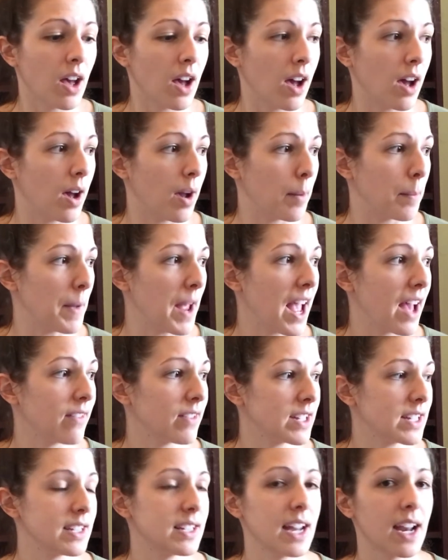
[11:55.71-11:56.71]
have
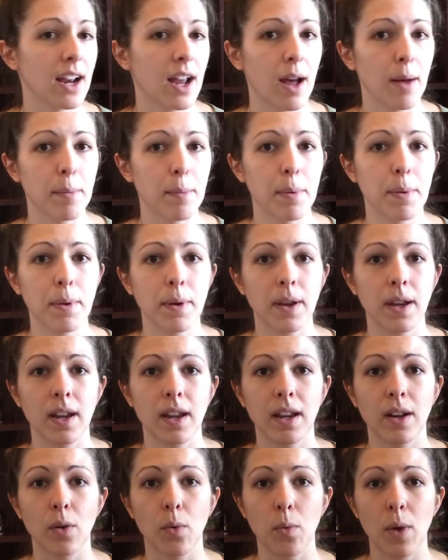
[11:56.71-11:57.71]
it set up
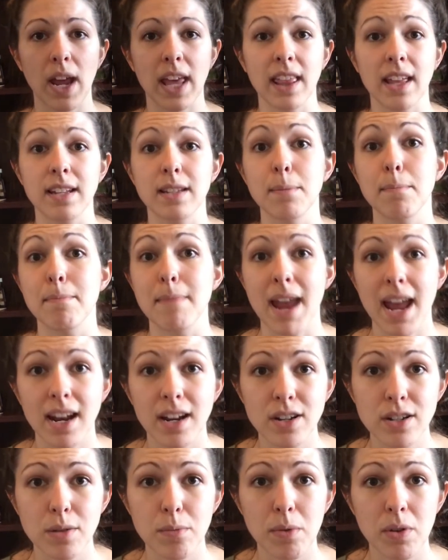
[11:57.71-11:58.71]
in a way that's
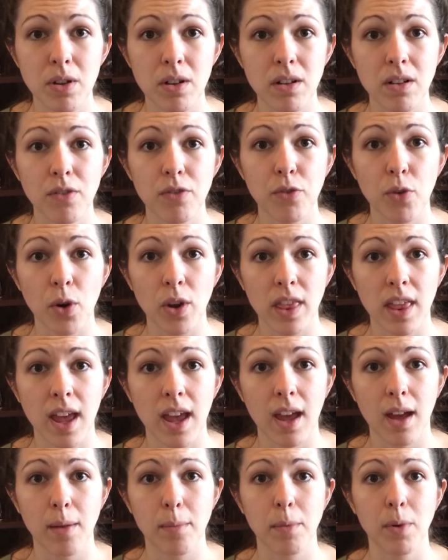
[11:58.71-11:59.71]
manageable for
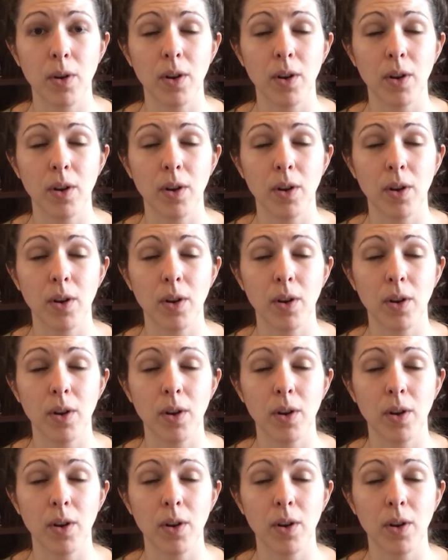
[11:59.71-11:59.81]
them